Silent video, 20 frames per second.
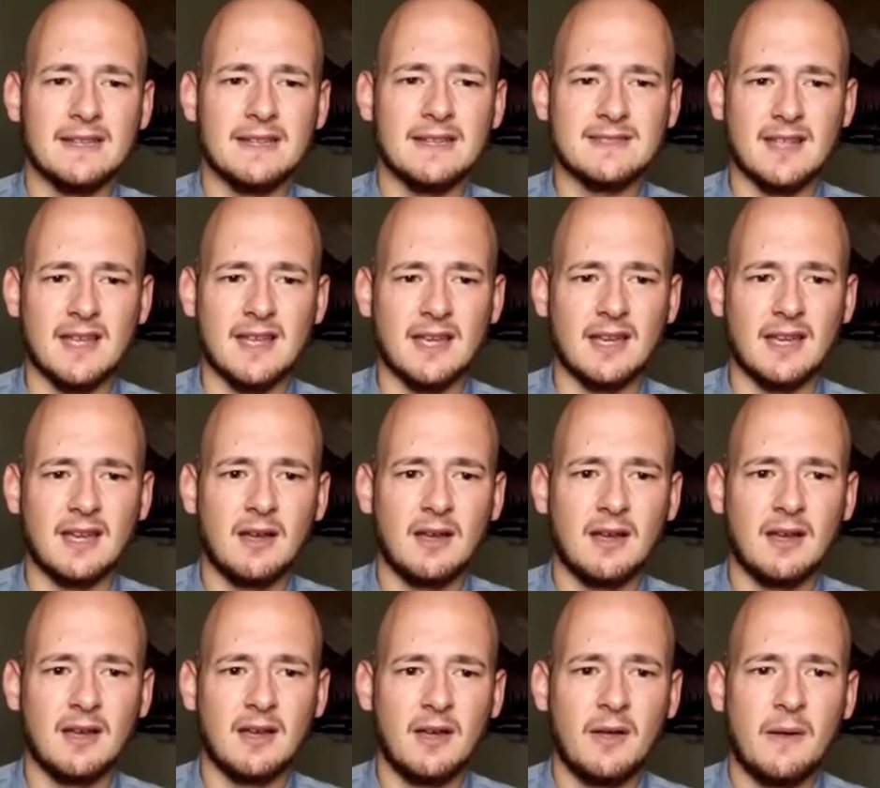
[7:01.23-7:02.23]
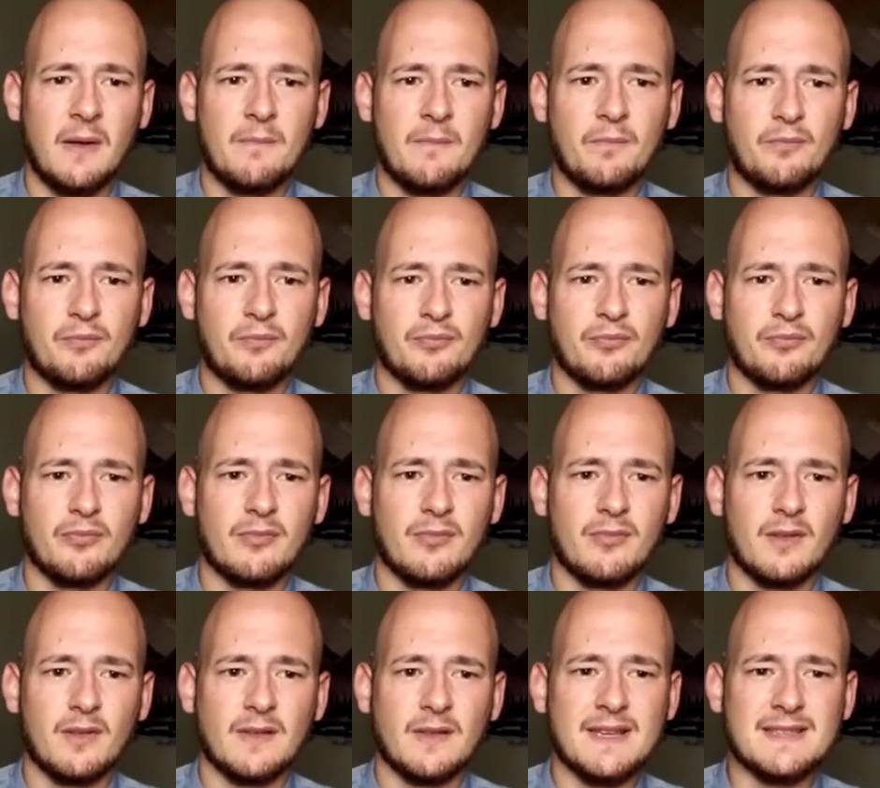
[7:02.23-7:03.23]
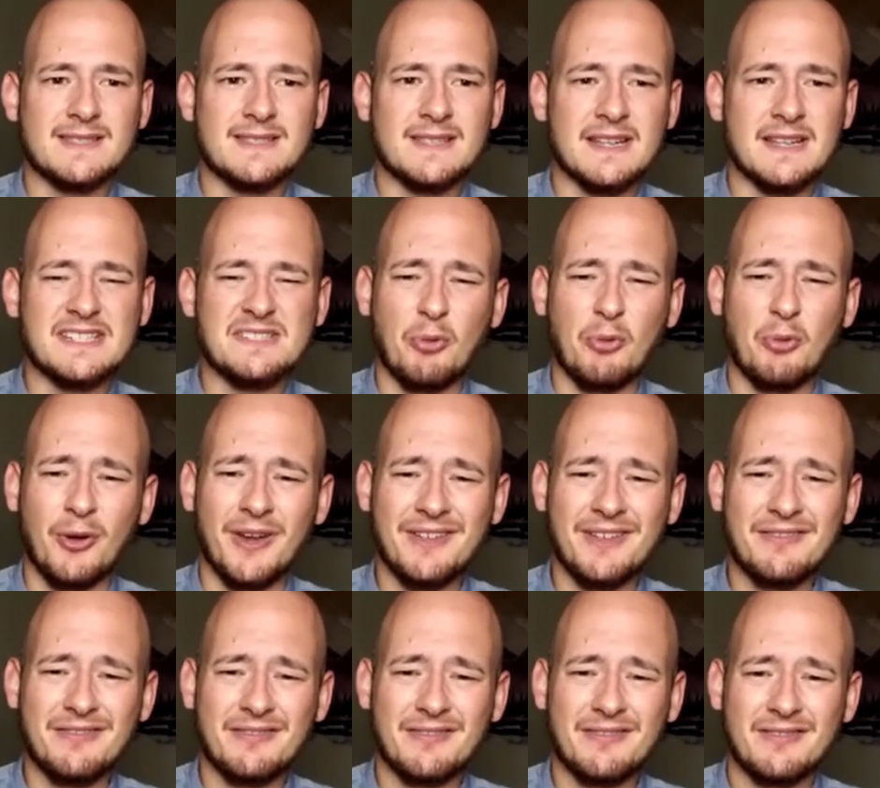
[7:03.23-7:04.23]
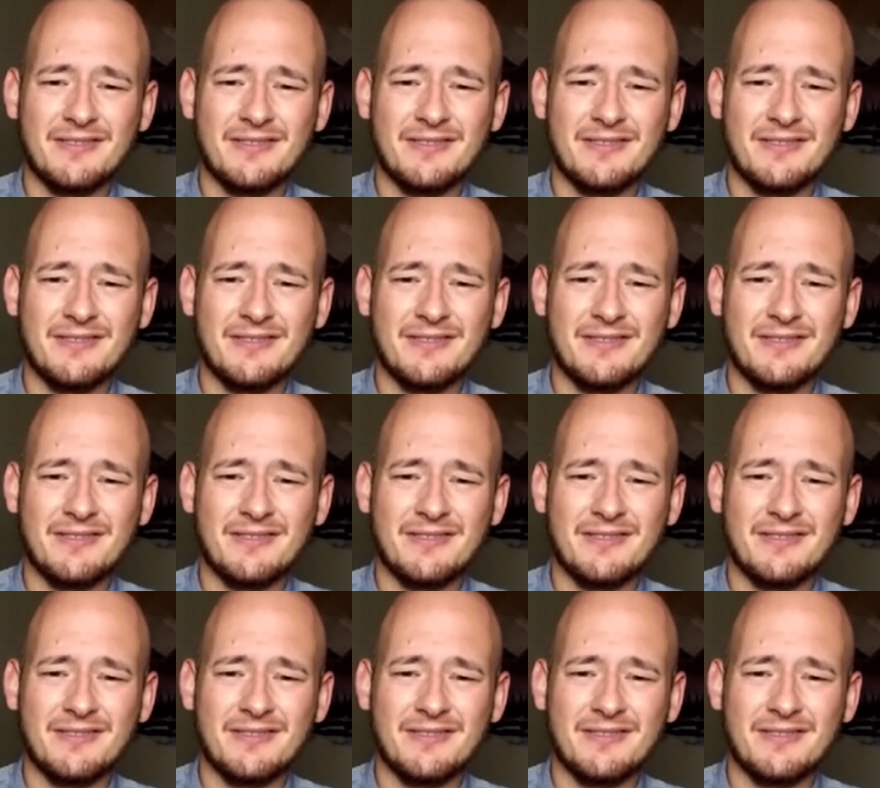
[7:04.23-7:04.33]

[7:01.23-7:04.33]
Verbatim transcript: it's like less exploitive.